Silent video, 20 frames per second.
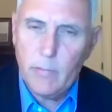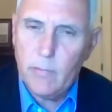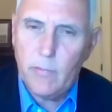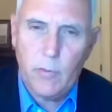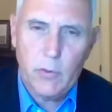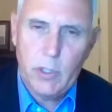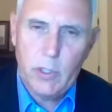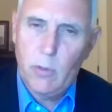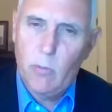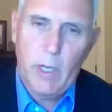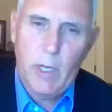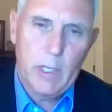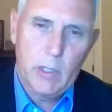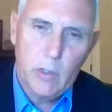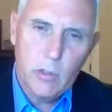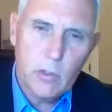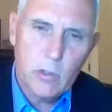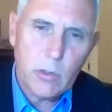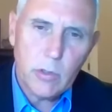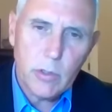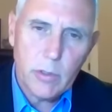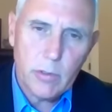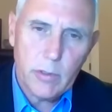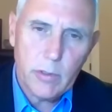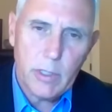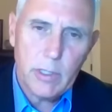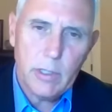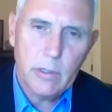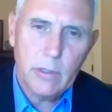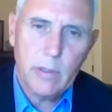for the Iran
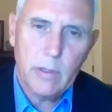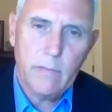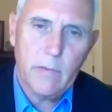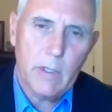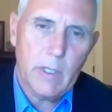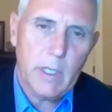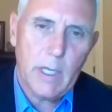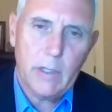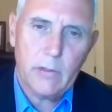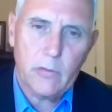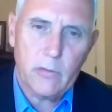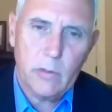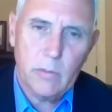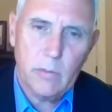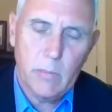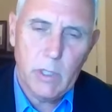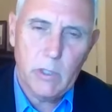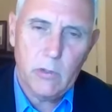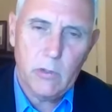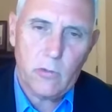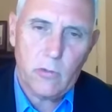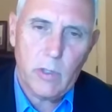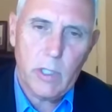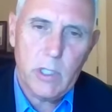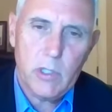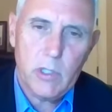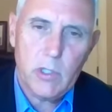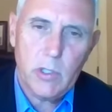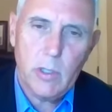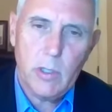nuclear deal of the last
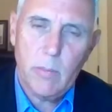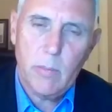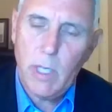administration.